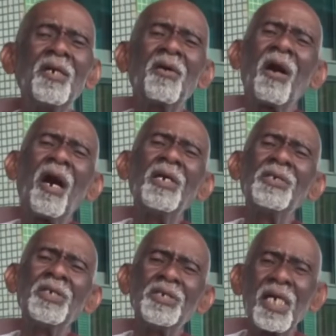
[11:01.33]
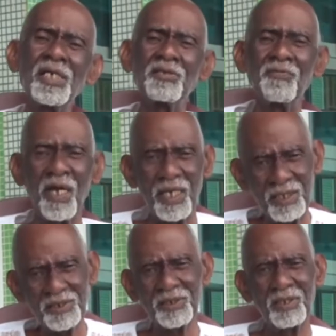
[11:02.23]
or 100 years of
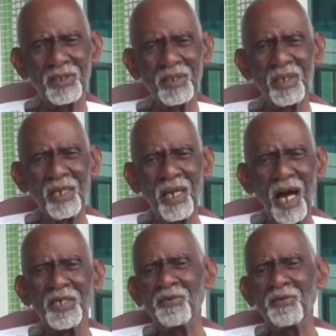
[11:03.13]
age and